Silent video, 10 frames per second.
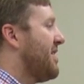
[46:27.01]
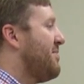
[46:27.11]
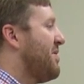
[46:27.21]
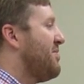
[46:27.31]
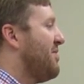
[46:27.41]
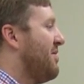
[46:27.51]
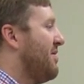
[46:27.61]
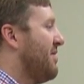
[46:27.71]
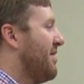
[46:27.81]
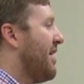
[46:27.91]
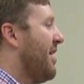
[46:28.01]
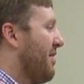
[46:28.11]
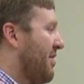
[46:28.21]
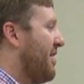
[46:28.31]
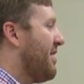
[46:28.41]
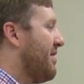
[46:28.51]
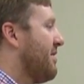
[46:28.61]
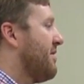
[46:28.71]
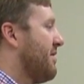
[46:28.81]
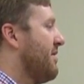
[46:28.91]
to keep people healthy
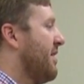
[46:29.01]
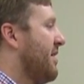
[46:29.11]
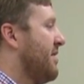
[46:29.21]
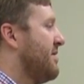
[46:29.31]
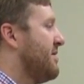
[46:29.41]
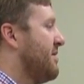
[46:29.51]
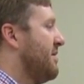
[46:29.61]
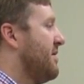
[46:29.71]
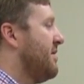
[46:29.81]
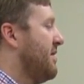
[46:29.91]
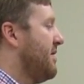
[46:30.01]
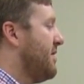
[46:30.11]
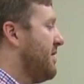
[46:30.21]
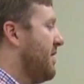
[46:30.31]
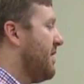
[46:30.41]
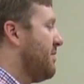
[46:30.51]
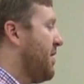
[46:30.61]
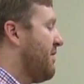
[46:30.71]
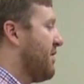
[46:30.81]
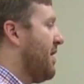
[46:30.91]
than it is to yeah. uh,
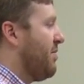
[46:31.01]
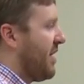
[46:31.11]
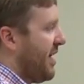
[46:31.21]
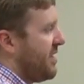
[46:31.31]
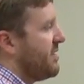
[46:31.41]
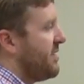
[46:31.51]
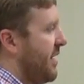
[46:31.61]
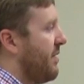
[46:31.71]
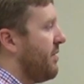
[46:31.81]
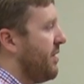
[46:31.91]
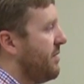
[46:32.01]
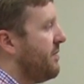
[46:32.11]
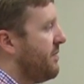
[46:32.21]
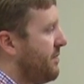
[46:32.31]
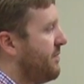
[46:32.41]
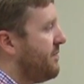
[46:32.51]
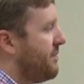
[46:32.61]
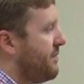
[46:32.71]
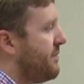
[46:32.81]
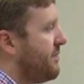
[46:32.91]
pay for complications down the road.
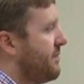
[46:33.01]
Right.